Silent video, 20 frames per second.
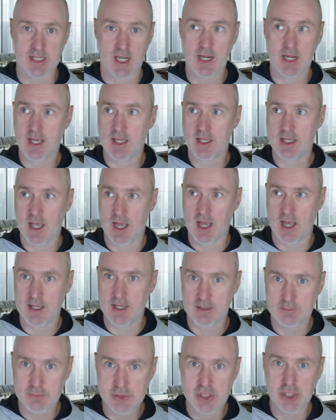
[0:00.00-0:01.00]
And I
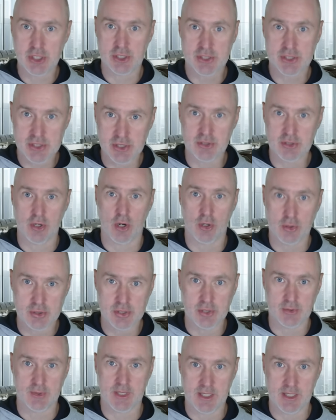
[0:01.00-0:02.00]
am just not
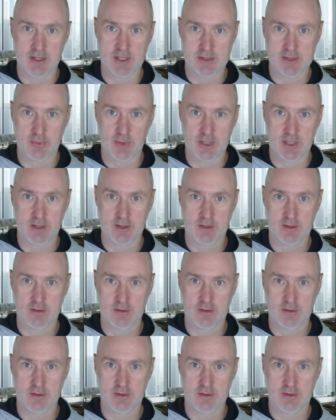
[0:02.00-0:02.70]
doing it this week.